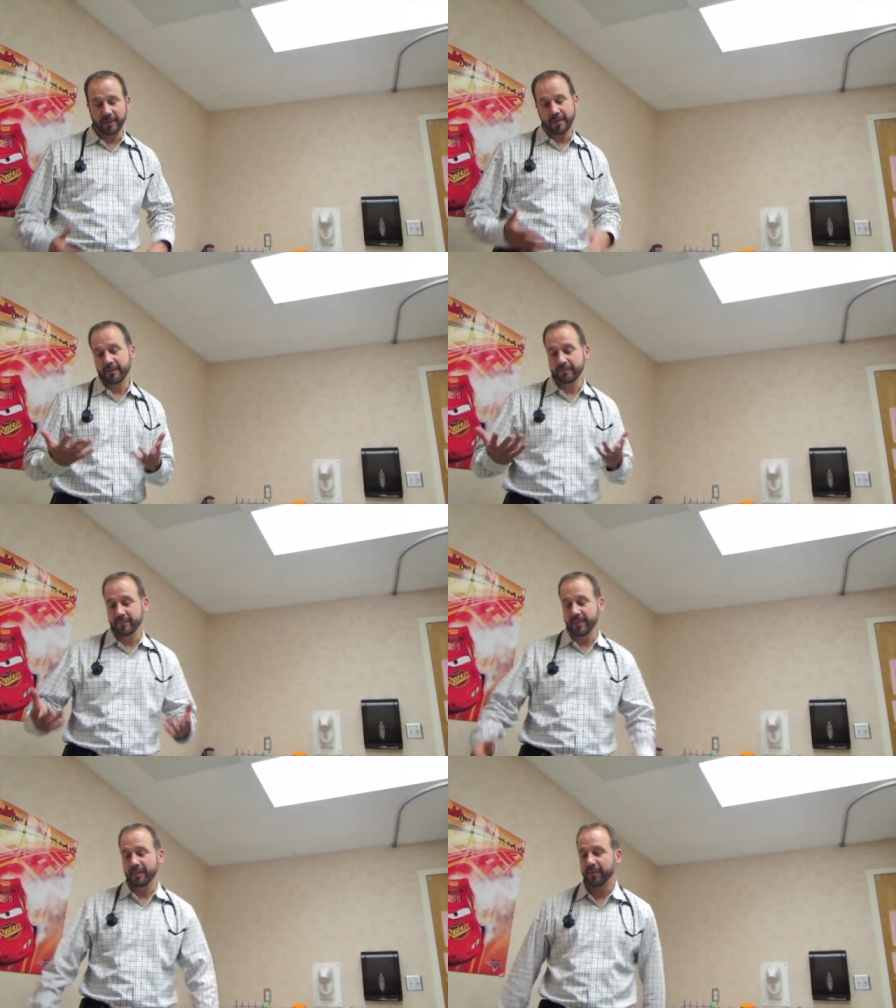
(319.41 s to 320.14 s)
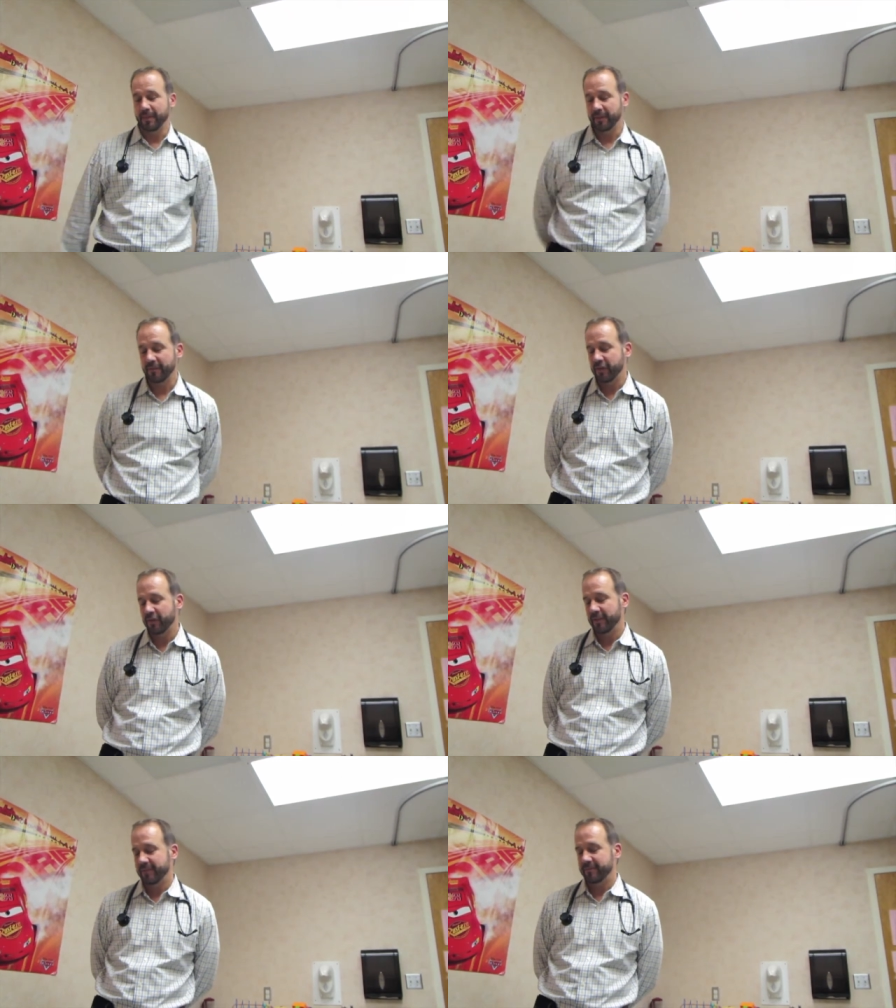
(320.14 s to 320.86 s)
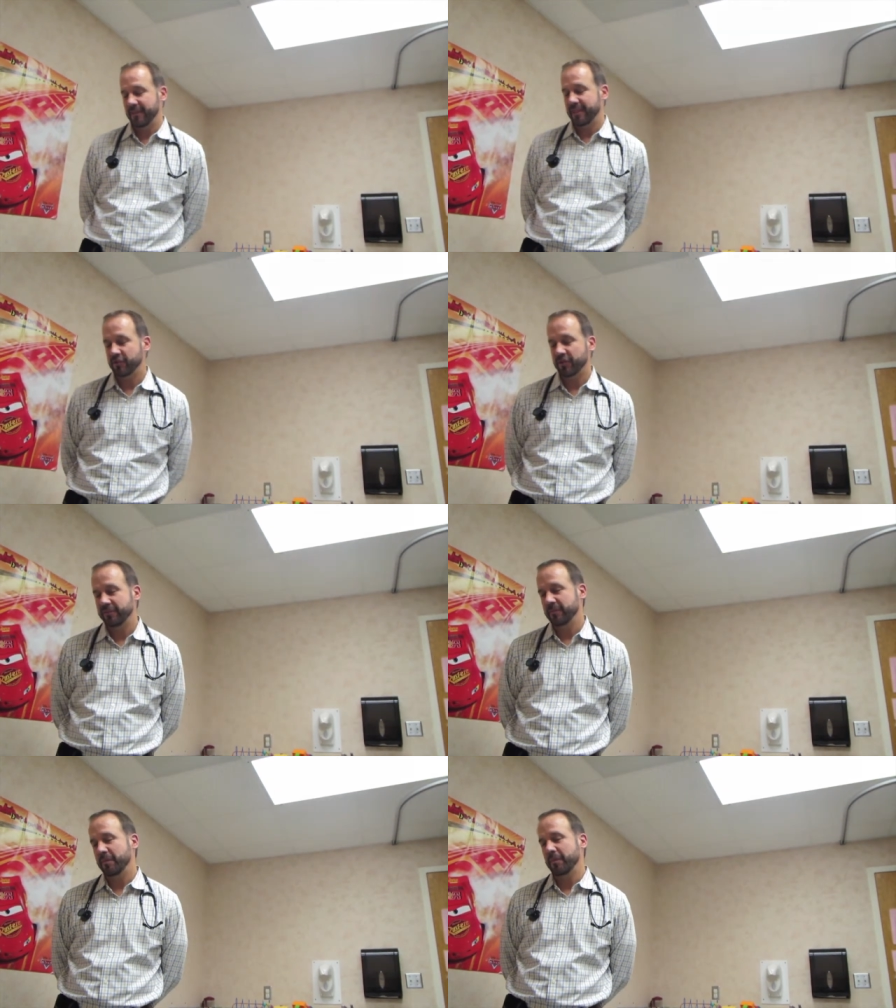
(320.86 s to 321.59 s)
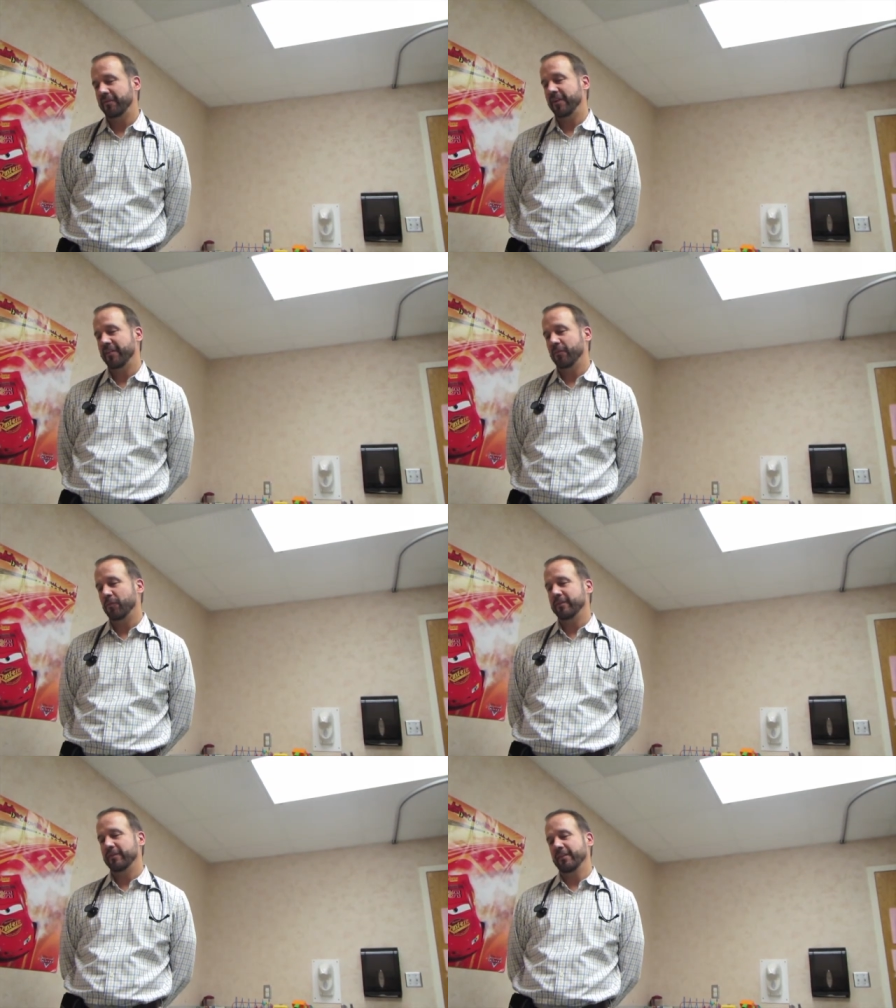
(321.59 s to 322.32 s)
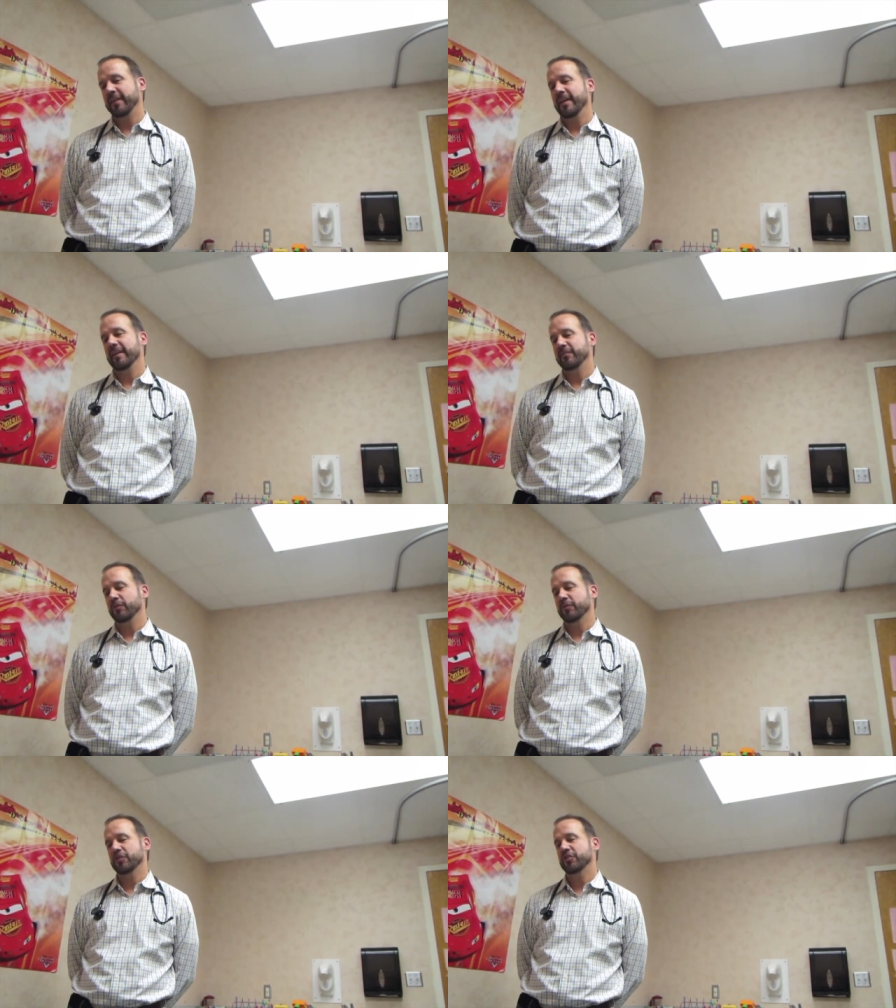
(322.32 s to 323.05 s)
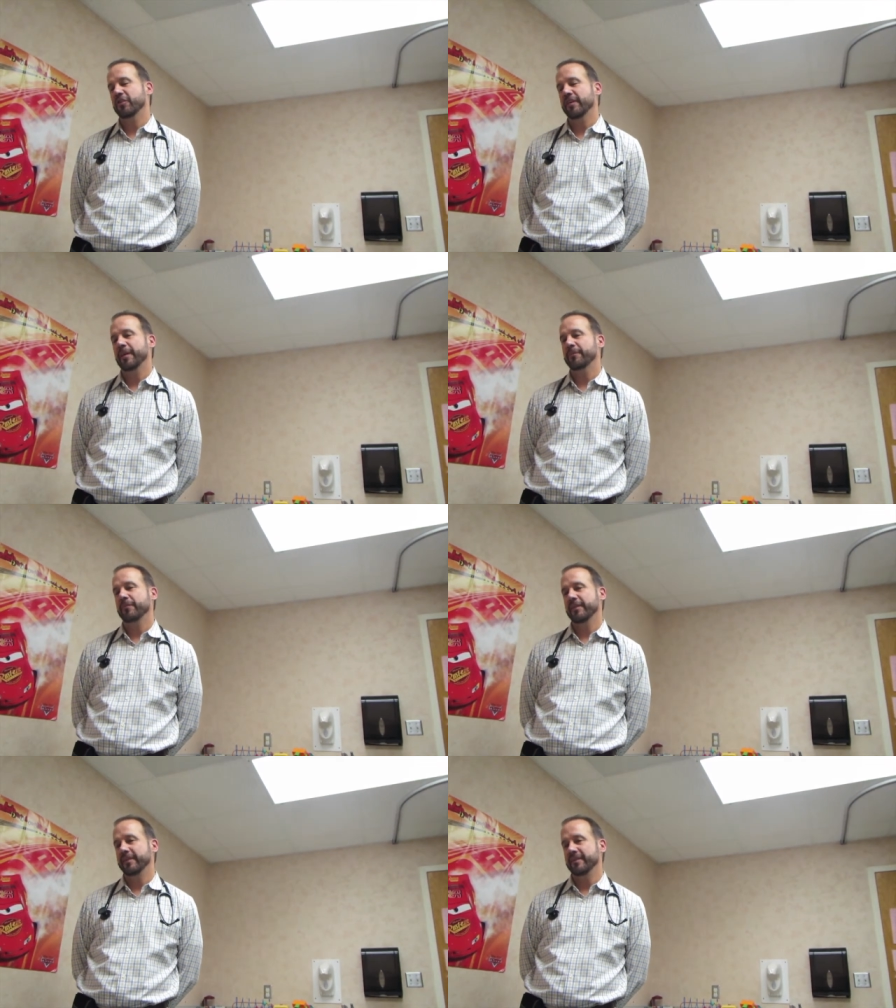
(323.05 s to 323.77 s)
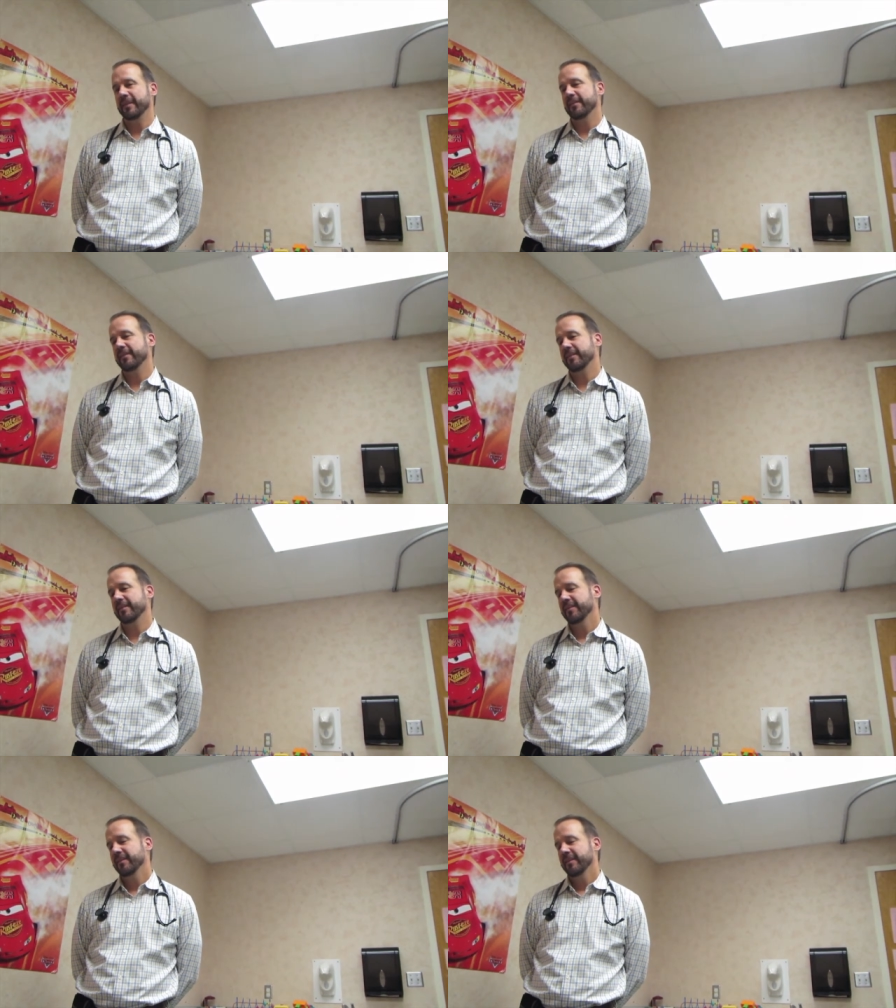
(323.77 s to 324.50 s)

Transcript: I'm definitely gonna, that drug's gonna be my favorite one till the end, till we're sure he absolutely needs nothing.